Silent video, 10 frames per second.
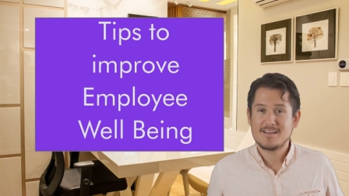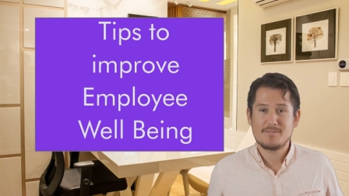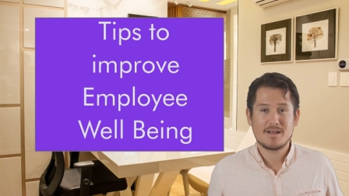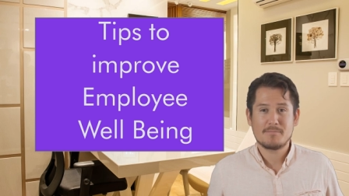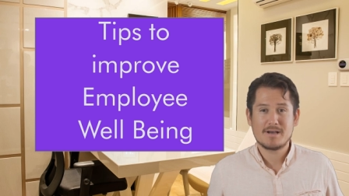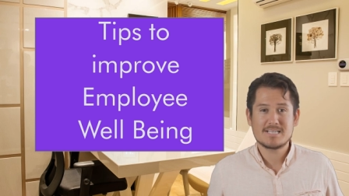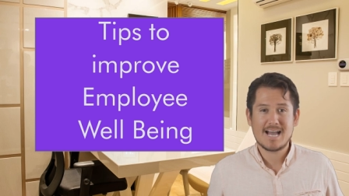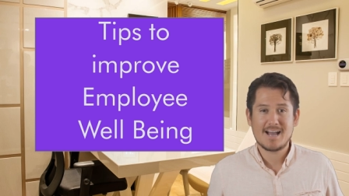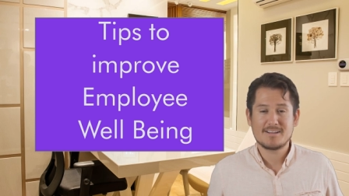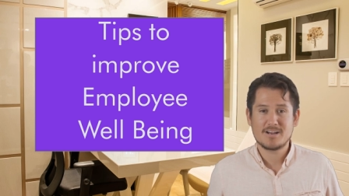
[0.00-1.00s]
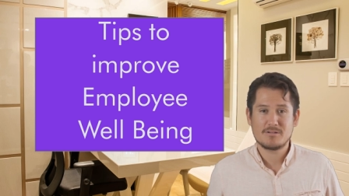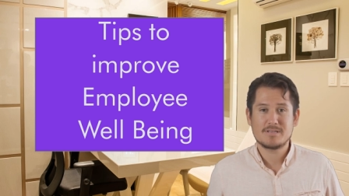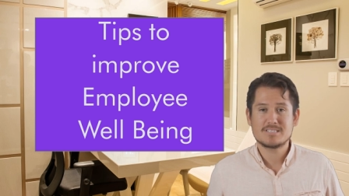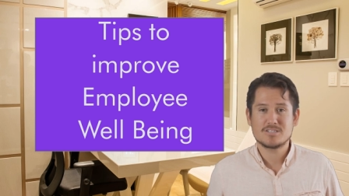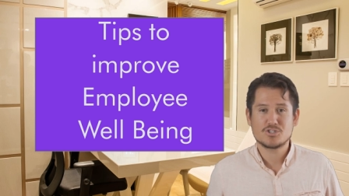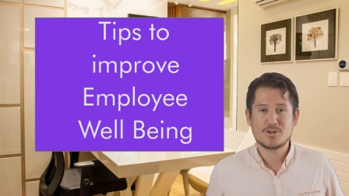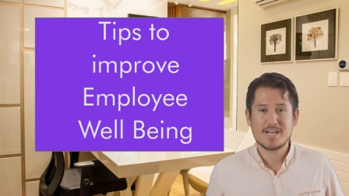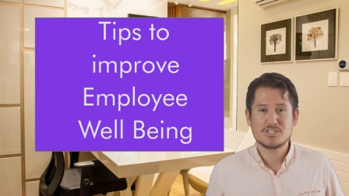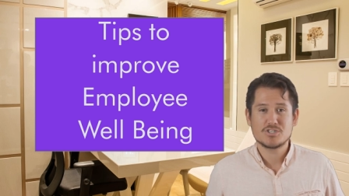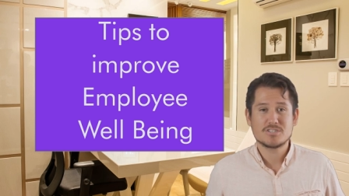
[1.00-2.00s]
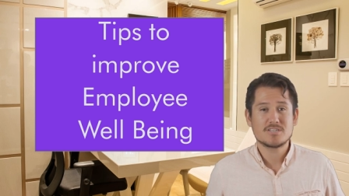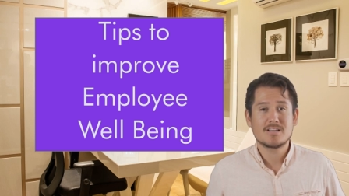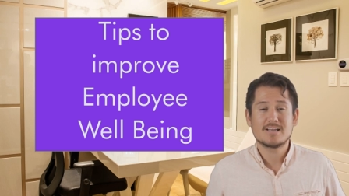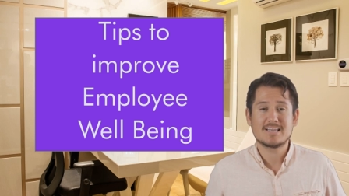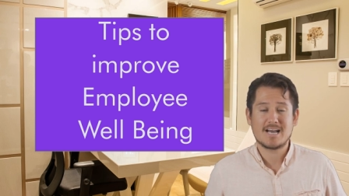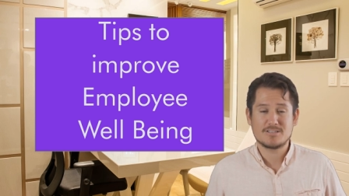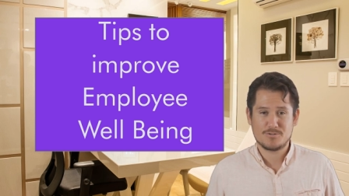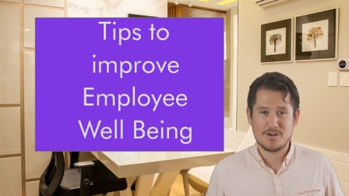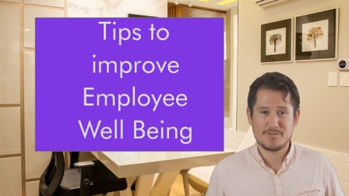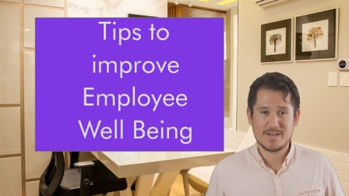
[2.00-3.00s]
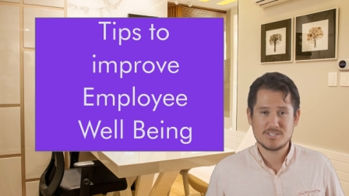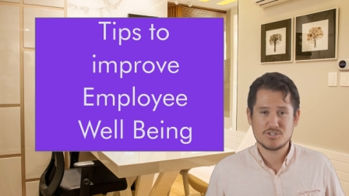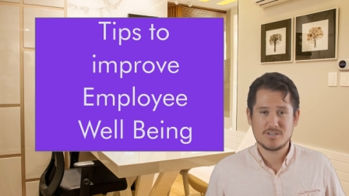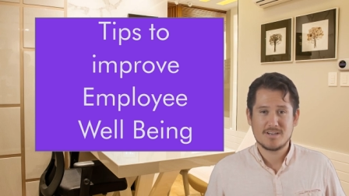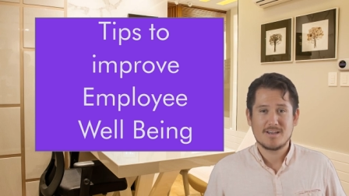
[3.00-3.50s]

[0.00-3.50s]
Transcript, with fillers: but a must-have in our business strategies. Sounds far-fetched?